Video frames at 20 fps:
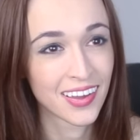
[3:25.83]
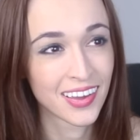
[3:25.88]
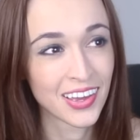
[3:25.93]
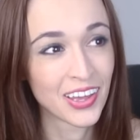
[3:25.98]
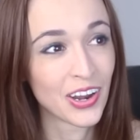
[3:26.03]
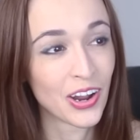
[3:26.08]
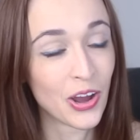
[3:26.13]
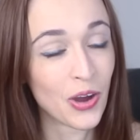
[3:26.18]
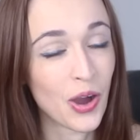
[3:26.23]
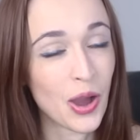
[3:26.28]

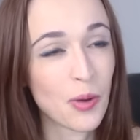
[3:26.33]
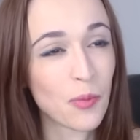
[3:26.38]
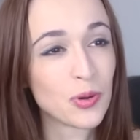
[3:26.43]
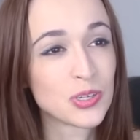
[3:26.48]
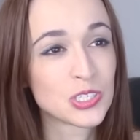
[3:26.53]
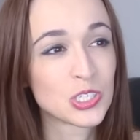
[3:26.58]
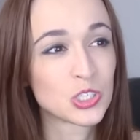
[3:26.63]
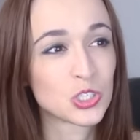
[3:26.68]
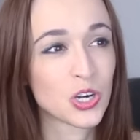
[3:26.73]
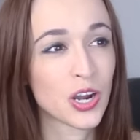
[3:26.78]
You know, I
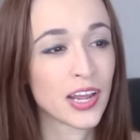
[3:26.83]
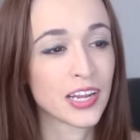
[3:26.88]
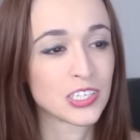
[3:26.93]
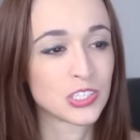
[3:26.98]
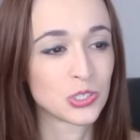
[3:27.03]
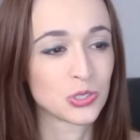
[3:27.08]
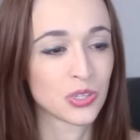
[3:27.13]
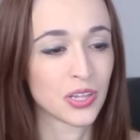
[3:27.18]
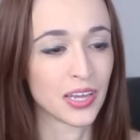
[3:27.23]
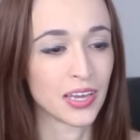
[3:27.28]
wasn't
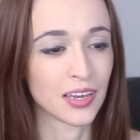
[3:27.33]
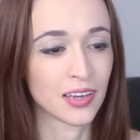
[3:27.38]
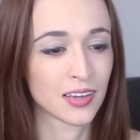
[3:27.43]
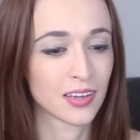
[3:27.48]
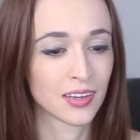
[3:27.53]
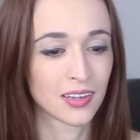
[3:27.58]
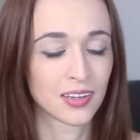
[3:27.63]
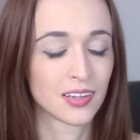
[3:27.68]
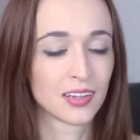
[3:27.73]
trying to like